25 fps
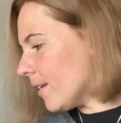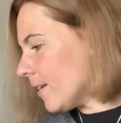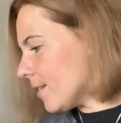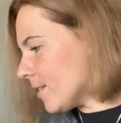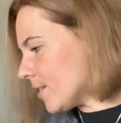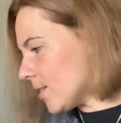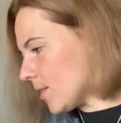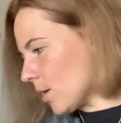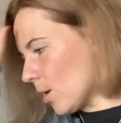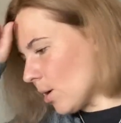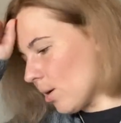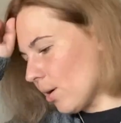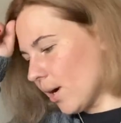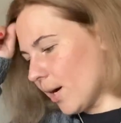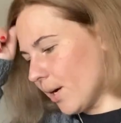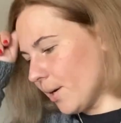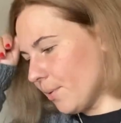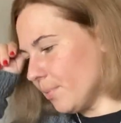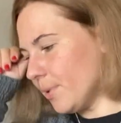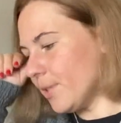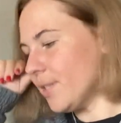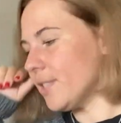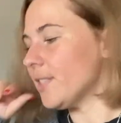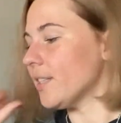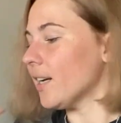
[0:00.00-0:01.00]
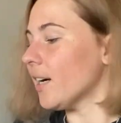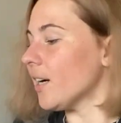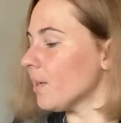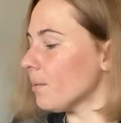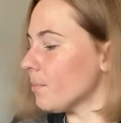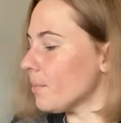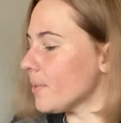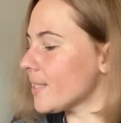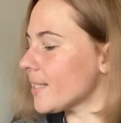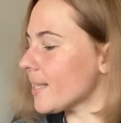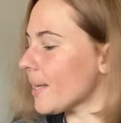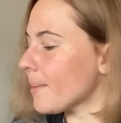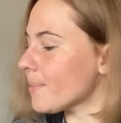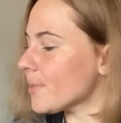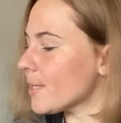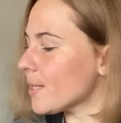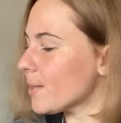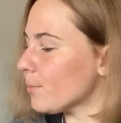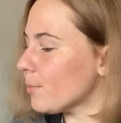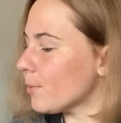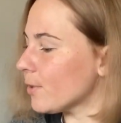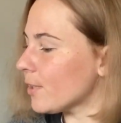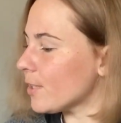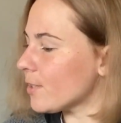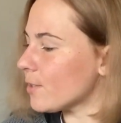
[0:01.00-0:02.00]
So I will start with something
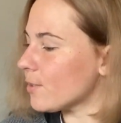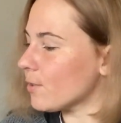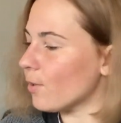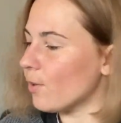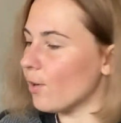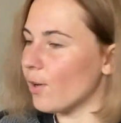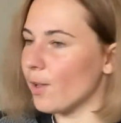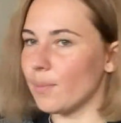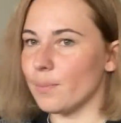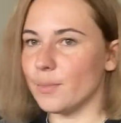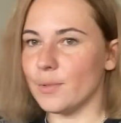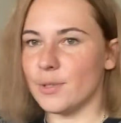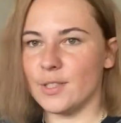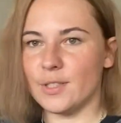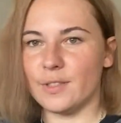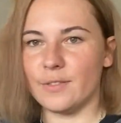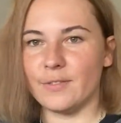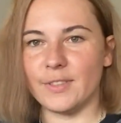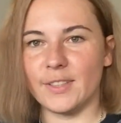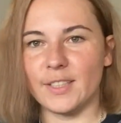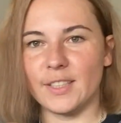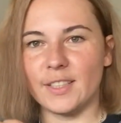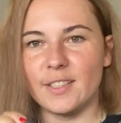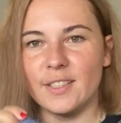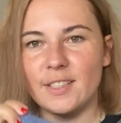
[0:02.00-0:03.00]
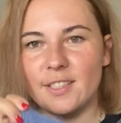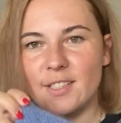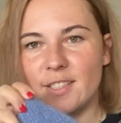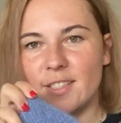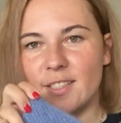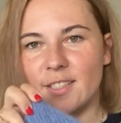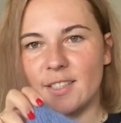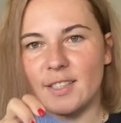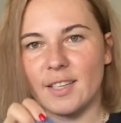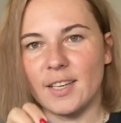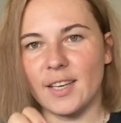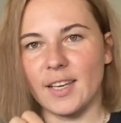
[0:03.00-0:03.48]
that is almost finished.